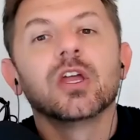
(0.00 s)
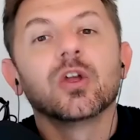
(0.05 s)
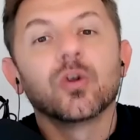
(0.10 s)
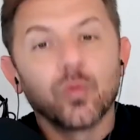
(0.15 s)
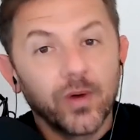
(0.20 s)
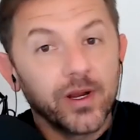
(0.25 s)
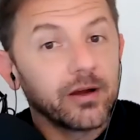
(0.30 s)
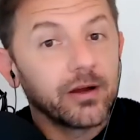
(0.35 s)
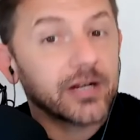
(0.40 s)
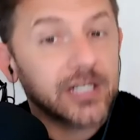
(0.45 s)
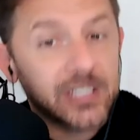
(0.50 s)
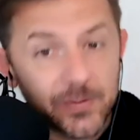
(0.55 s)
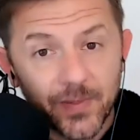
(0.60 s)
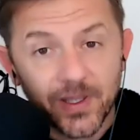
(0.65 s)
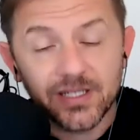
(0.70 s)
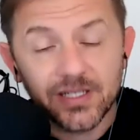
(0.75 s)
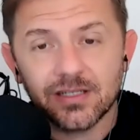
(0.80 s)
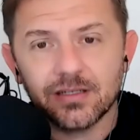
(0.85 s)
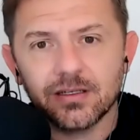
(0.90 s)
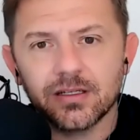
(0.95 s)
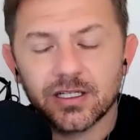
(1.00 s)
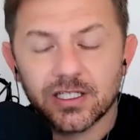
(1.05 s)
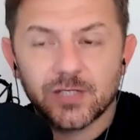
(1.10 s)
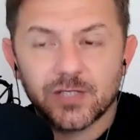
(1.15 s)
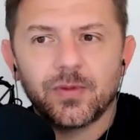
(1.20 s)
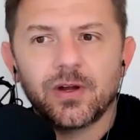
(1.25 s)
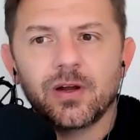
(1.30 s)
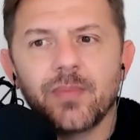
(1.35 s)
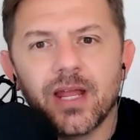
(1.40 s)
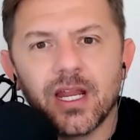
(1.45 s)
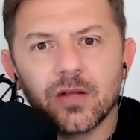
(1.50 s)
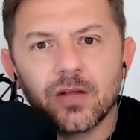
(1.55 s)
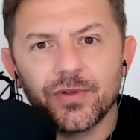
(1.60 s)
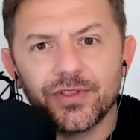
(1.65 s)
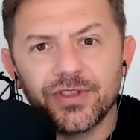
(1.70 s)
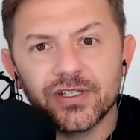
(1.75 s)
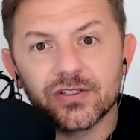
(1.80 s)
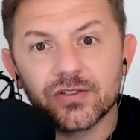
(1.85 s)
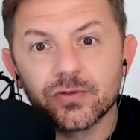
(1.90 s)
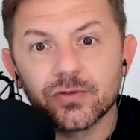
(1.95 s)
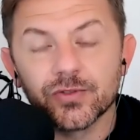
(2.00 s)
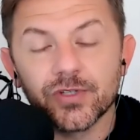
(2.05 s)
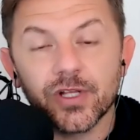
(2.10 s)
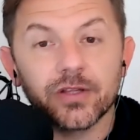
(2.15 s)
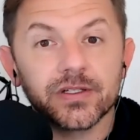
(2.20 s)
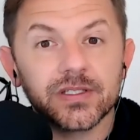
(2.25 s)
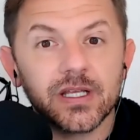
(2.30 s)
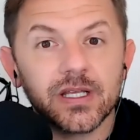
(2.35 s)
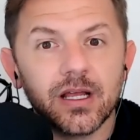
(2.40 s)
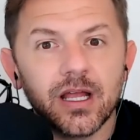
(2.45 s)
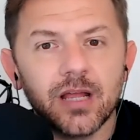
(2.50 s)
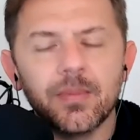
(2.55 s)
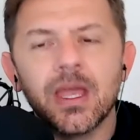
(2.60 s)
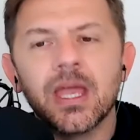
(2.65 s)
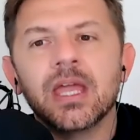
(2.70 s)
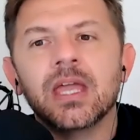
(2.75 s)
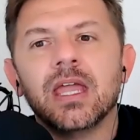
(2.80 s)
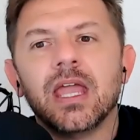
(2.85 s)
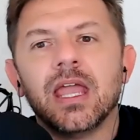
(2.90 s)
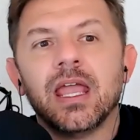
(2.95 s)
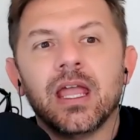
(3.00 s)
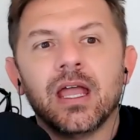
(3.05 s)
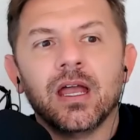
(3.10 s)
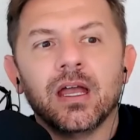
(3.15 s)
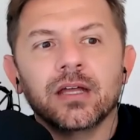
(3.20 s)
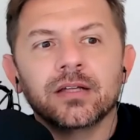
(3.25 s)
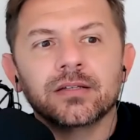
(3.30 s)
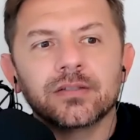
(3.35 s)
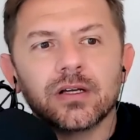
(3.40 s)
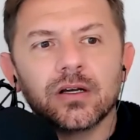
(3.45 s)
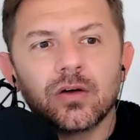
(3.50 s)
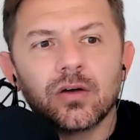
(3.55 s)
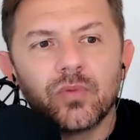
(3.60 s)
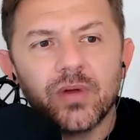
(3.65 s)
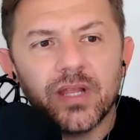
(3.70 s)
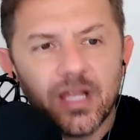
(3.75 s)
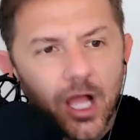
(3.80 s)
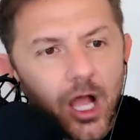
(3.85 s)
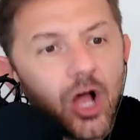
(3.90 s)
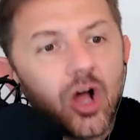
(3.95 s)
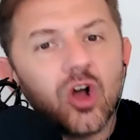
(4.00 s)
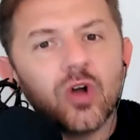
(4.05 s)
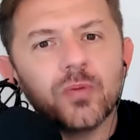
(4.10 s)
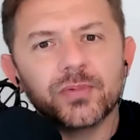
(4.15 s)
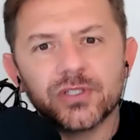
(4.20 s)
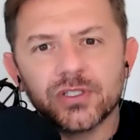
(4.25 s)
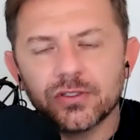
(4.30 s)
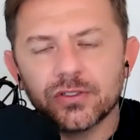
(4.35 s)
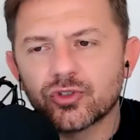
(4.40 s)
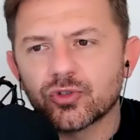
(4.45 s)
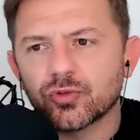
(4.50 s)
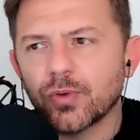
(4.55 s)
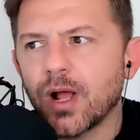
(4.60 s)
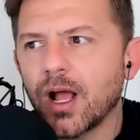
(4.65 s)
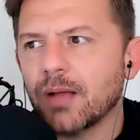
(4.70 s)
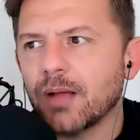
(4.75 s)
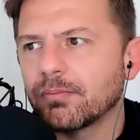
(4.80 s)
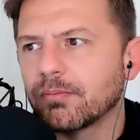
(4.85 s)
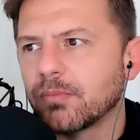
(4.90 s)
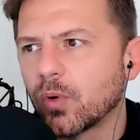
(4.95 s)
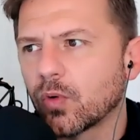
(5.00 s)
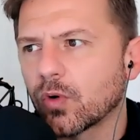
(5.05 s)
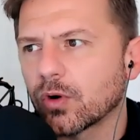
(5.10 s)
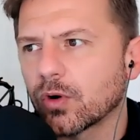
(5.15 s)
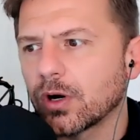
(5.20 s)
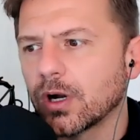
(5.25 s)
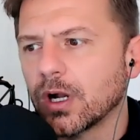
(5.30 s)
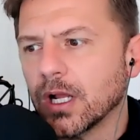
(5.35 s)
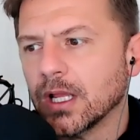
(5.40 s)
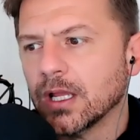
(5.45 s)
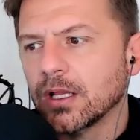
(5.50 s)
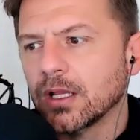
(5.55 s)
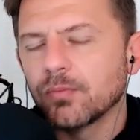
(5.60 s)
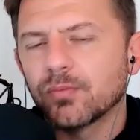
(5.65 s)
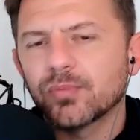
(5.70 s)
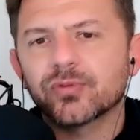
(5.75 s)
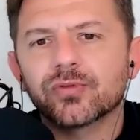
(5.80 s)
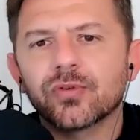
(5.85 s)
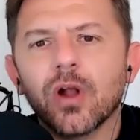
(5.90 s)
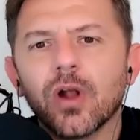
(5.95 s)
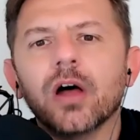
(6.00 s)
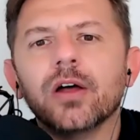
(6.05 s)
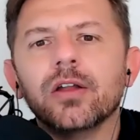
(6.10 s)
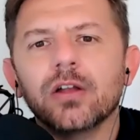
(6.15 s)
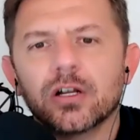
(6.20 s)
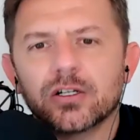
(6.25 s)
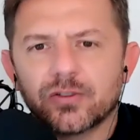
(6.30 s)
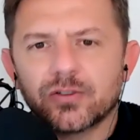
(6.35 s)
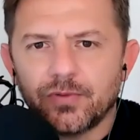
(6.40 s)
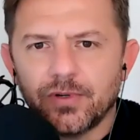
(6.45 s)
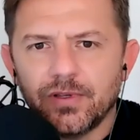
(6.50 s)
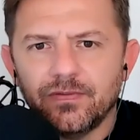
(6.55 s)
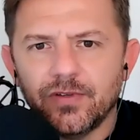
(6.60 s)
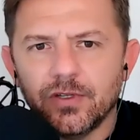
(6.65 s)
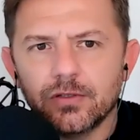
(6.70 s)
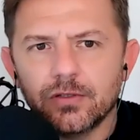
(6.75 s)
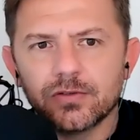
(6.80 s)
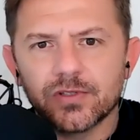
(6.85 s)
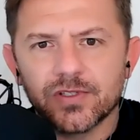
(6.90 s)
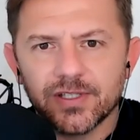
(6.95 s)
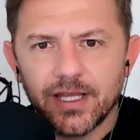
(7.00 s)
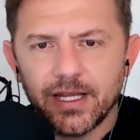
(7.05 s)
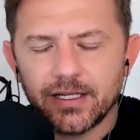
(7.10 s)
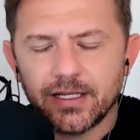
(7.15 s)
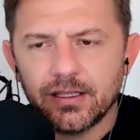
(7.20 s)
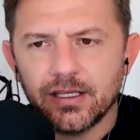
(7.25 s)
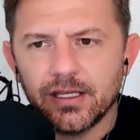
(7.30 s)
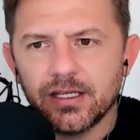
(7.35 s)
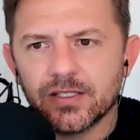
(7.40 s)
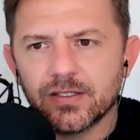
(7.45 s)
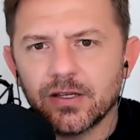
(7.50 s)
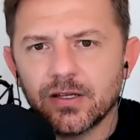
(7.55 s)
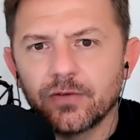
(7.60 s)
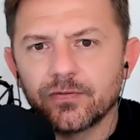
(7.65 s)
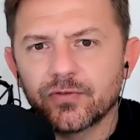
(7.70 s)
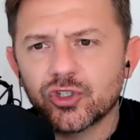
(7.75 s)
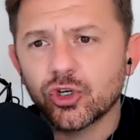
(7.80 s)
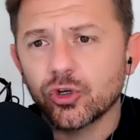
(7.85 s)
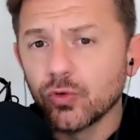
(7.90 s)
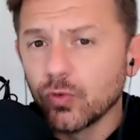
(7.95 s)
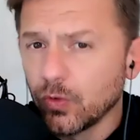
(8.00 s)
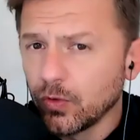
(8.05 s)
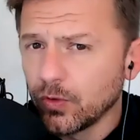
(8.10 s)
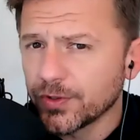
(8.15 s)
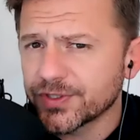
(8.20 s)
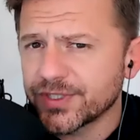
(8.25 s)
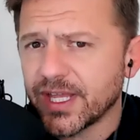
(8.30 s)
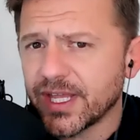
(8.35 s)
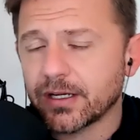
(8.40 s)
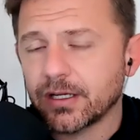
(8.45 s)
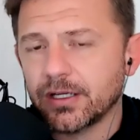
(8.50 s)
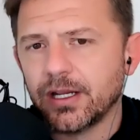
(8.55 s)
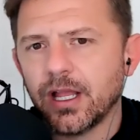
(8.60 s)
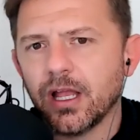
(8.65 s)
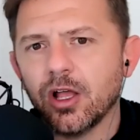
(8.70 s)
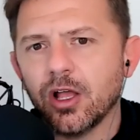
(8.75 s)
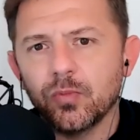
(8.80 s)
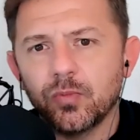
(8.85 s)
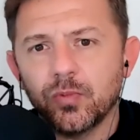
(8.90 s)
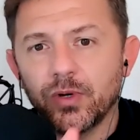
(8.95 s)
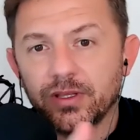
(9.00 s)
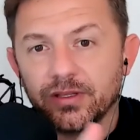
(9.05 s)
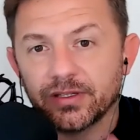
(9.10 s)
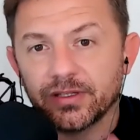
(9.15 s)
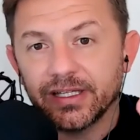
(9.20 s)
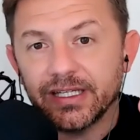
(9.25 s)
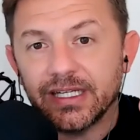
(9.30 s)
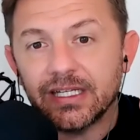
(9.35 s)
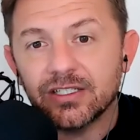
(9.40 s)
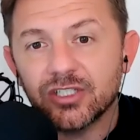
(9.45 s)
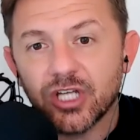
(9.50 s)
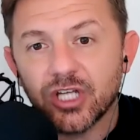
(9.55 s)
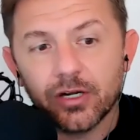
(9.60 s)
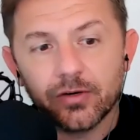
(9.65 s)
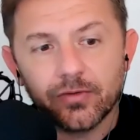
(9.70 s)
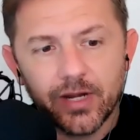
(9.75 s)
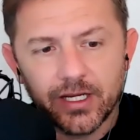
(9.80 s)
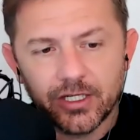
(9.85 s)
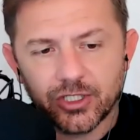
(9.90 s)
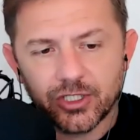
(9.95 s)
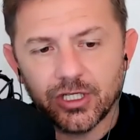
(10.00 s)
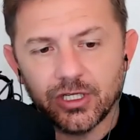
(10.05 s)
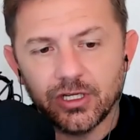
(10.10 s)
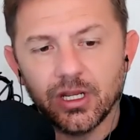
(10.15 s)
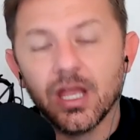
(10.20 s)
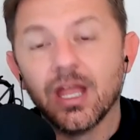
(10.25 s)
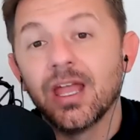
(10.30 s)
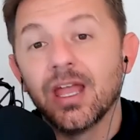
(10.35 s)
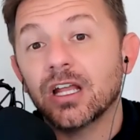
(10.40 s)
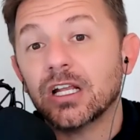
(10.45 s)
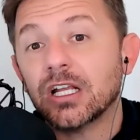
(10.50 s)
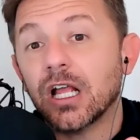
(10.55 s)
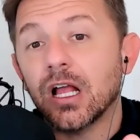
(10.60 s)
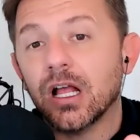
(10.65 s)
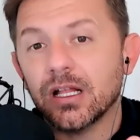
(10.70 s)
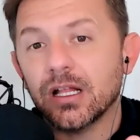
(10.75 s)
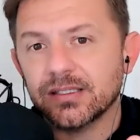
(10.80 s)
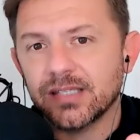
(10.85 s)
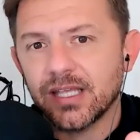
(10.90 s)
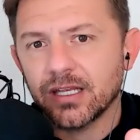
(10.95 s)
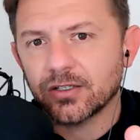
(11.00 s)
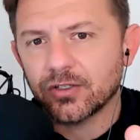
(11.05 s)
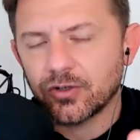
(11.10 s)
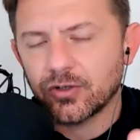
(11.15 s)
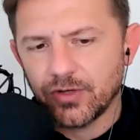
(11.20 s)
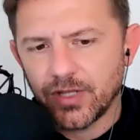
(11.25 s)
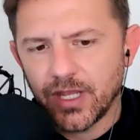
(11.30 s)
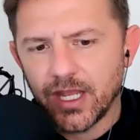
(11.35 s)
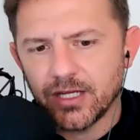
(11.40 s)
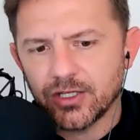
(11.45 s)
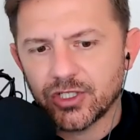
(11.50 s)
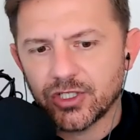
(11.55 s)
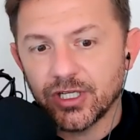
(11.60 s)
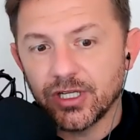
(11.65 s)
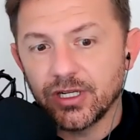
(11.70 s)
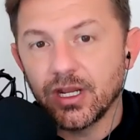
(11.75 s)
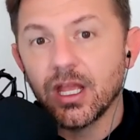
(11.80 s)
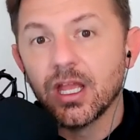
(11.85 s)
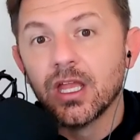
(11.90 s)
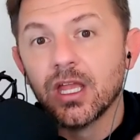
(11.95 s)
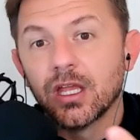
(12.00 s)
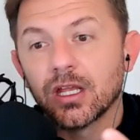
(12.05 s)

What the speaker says: We're experimenting with these tools all the time, and we hope to drop more product reviews like this of tools that could help with lead generation, content creation,